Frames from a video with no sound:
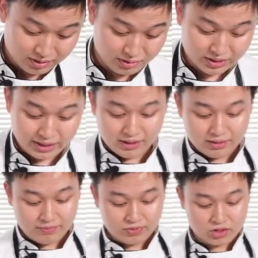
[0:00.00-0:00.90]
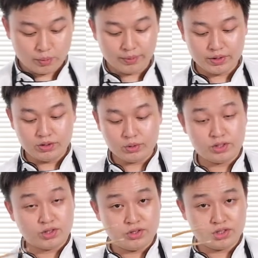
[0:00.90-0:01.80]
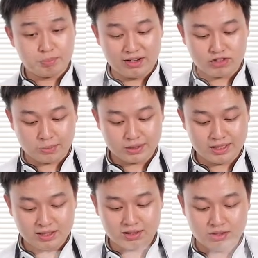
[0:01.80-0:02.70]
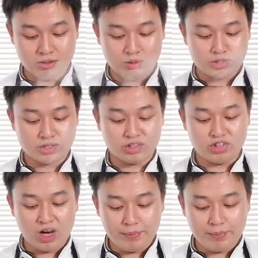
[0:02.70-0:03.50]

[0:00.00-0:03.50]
Okay, so what we're going to do is we're going to use a pair of chopsticks. Just going to grab